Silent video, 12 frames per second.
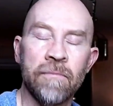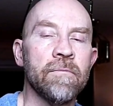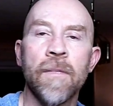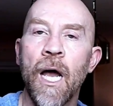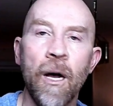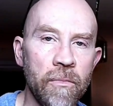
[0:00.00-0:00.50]

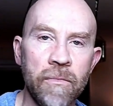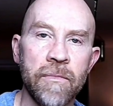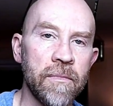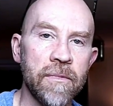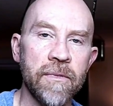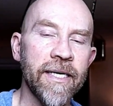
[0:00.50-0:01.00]
no.
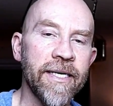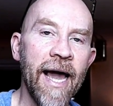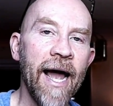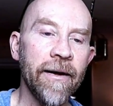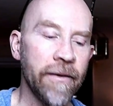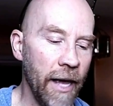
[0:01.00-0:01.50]
The
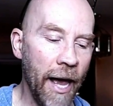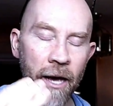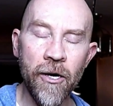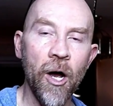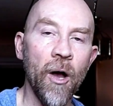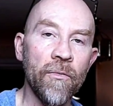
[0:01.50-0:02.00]
cat, I
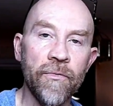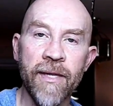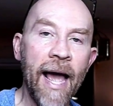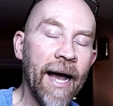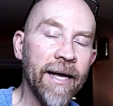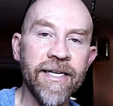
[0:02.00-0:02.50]
don't know,
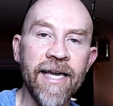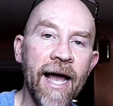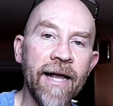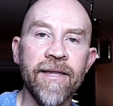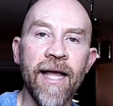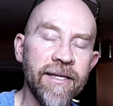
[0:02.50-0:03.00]
that
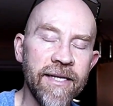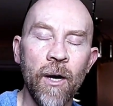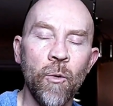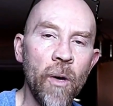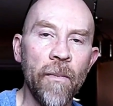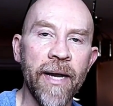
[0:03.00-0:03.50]
cat
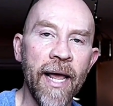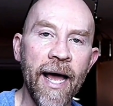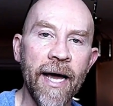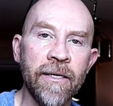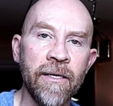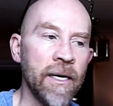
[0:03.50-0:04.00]
that woman
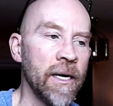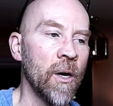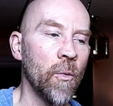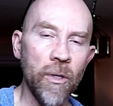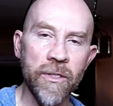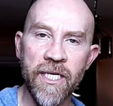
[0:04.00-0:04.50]
had
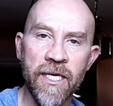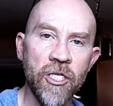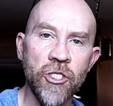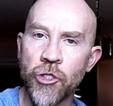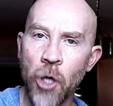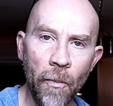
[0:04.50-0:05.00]
was either
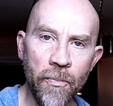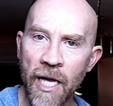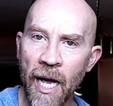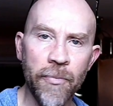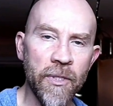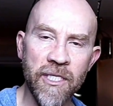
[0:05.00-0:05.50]
doped
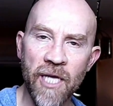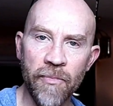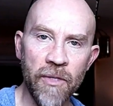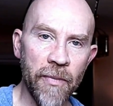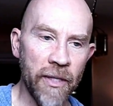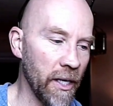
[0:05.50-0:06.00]
up or
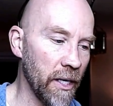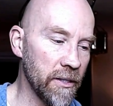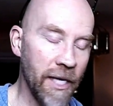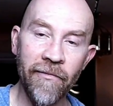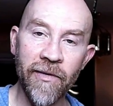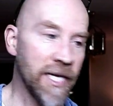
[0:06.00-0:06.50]
something, because
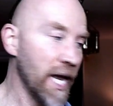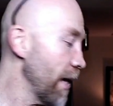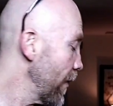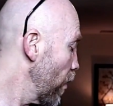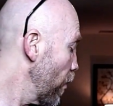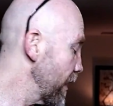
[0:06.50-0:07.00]
every
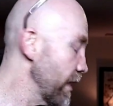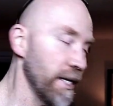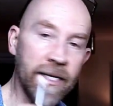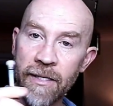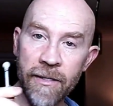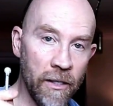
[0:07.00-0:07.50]
time I went,
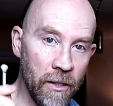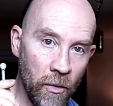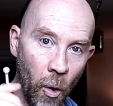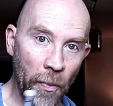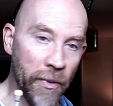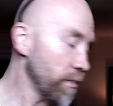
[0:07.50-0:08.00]
open